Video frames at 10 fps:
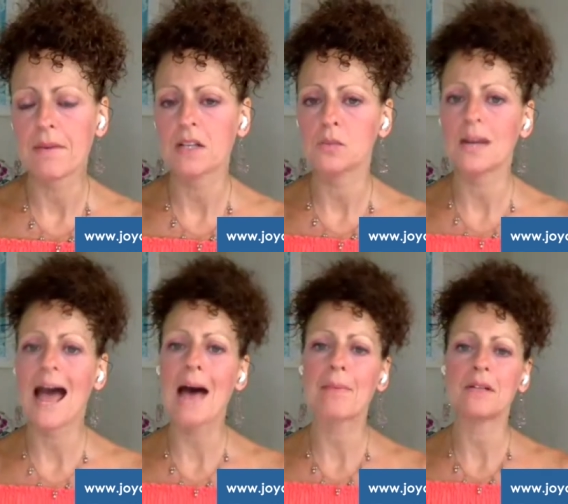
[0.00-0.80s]
Because what
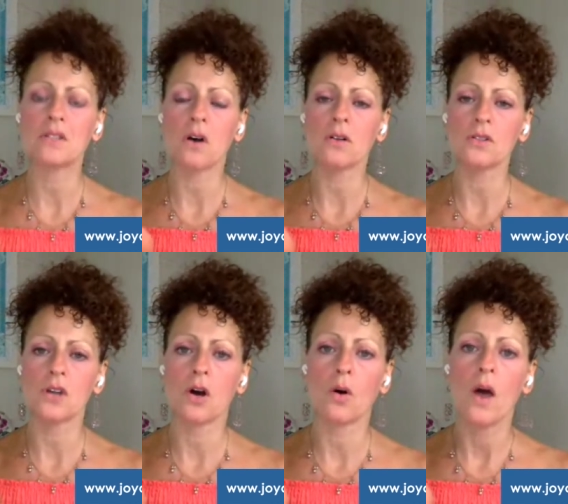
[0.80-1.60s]
happens
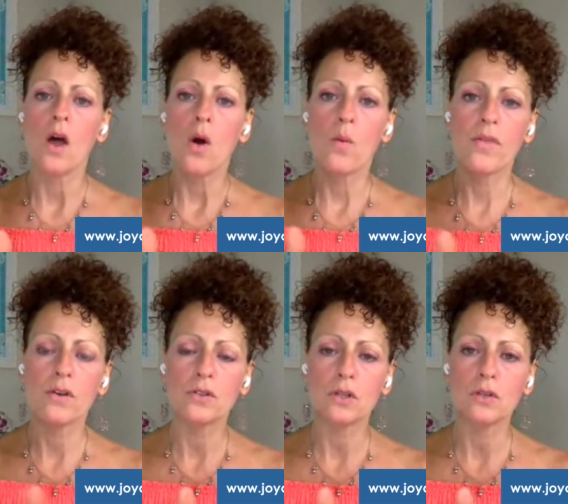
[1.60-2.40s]
also when
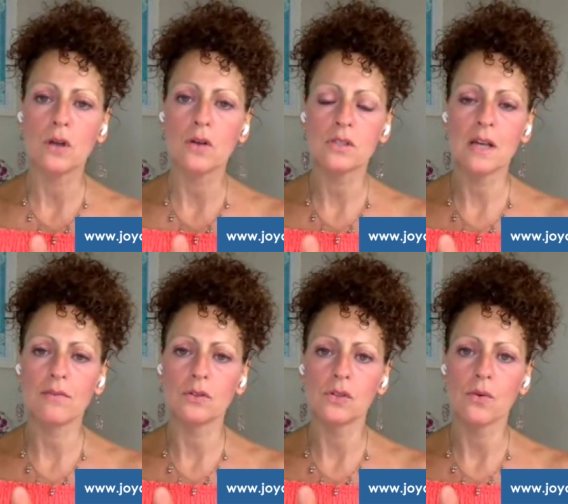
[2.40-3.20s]
those glucose
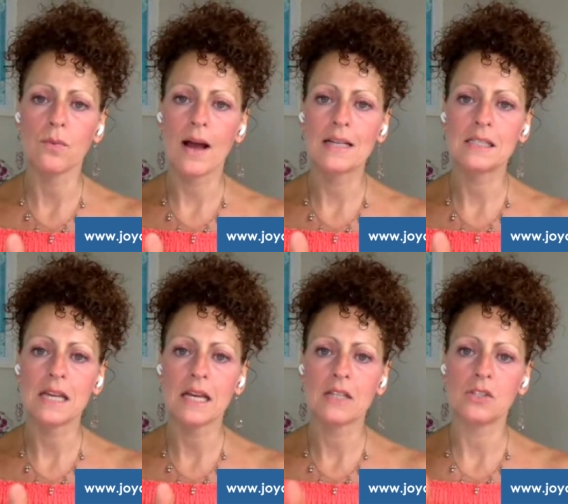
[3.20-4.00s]
levels are
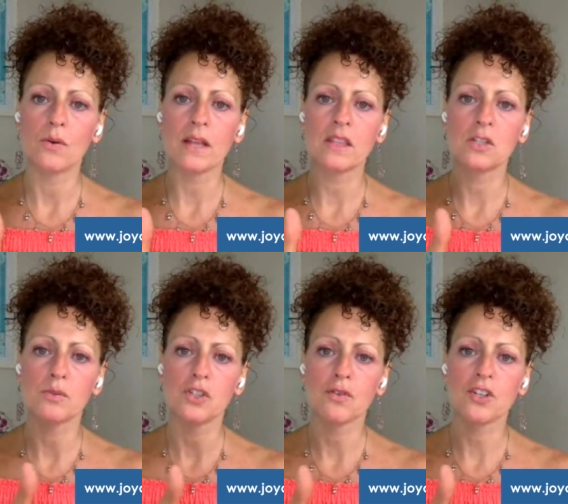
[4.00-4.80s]
rising is you get this
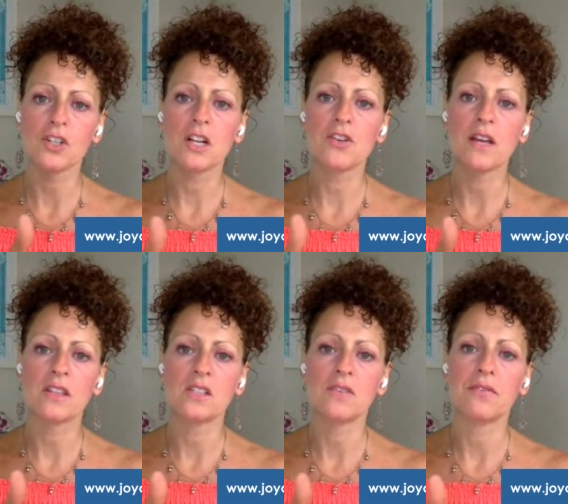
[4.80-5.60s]
restriction and you get
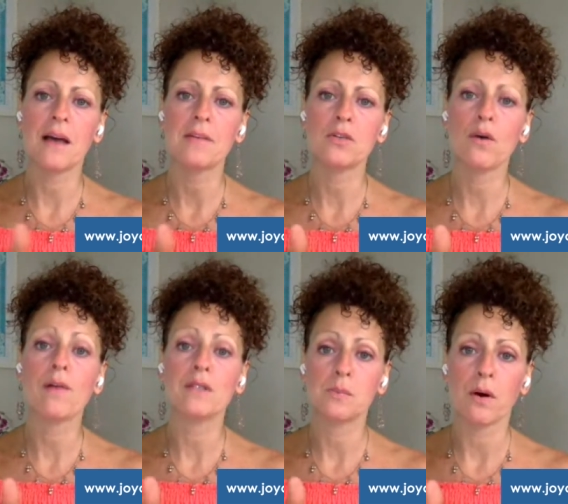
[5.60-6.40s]
this
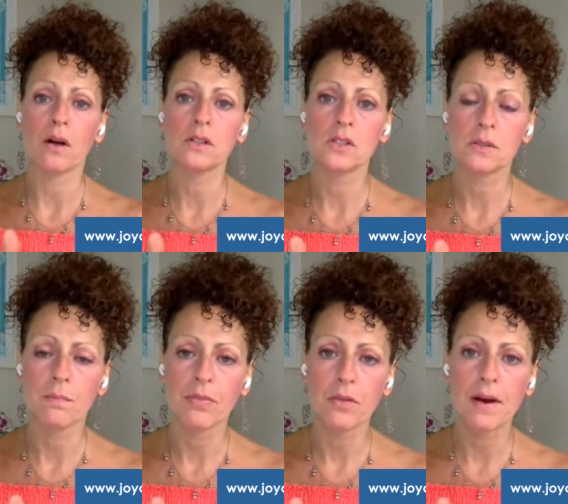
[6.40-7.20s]
inflammatory
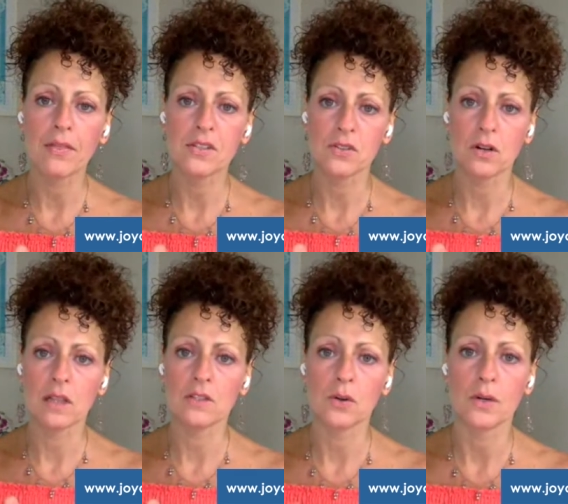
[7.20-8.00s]
response throughout the
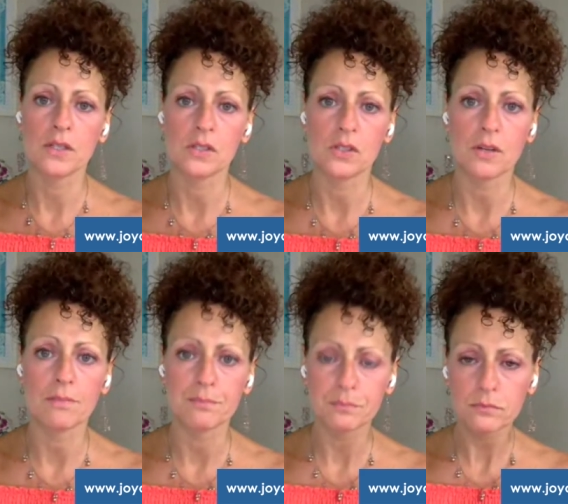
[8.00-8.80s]
circulatory system.